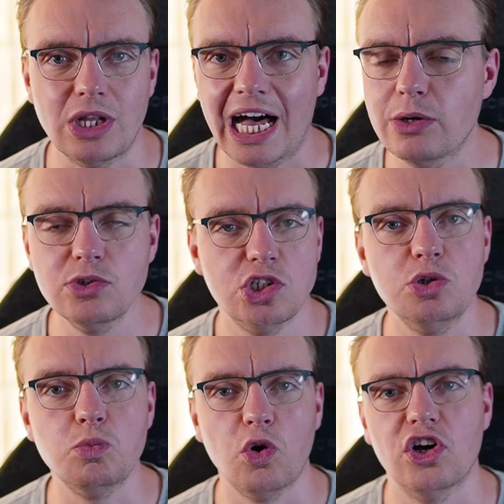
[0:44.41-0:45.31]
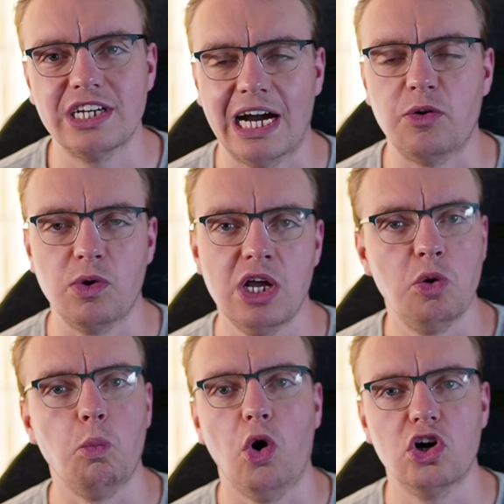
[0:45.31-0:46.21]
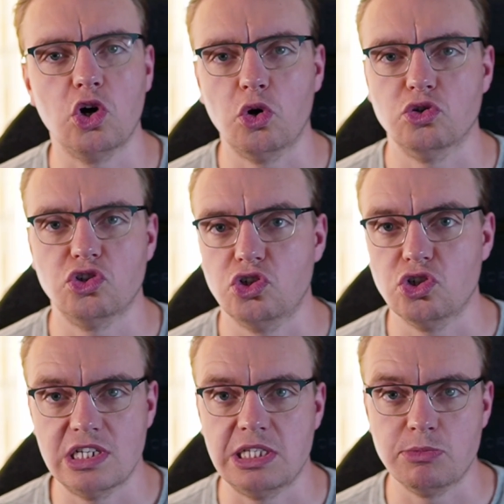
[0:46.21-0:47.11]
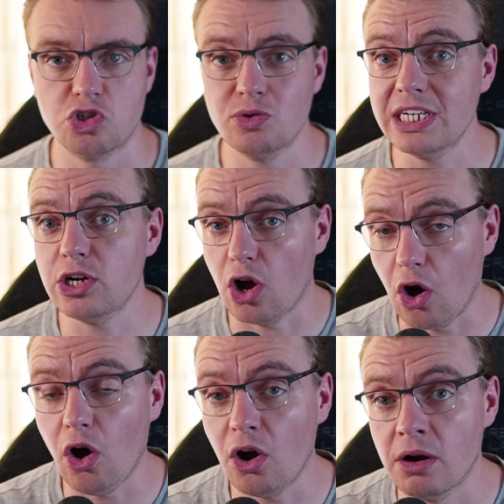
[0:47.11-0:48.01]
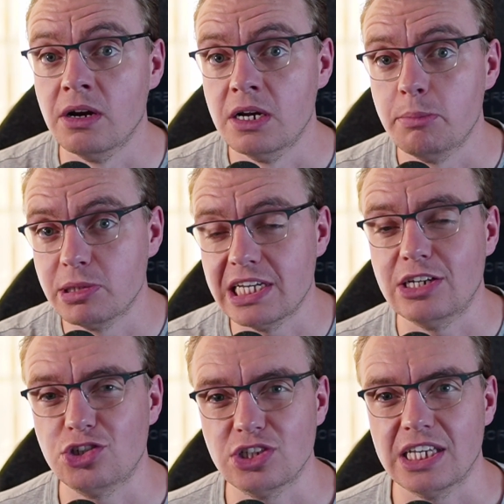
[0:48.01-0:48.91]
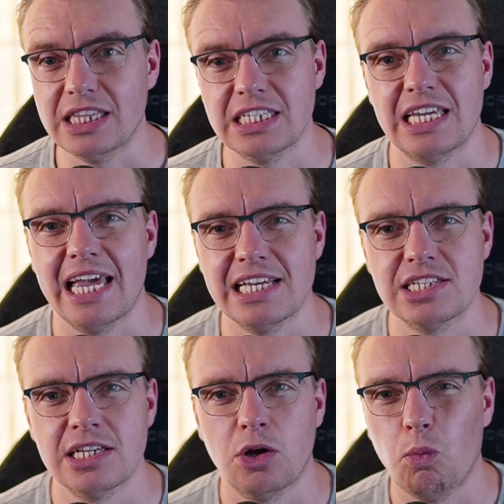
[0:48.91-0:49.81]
How do you work out what caused your system to trigger, or potentially in this case,